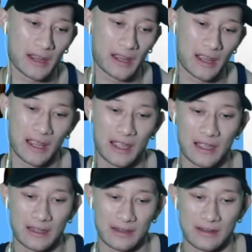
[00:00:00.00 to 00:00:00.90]

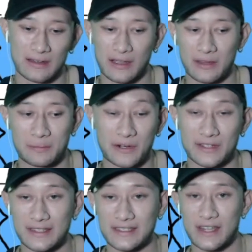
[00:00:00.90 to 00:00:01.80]
and the other
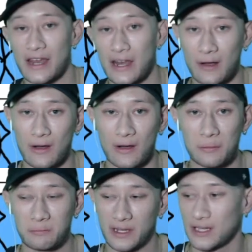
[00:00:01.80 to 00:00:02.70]
person's not at all
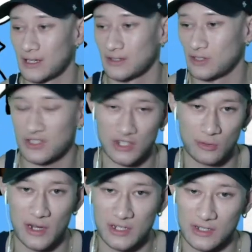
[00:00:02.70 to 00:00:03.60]
because their
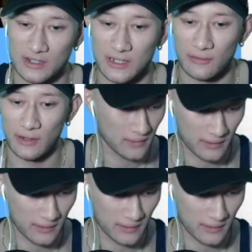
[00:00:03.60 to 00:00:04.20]
situation is different.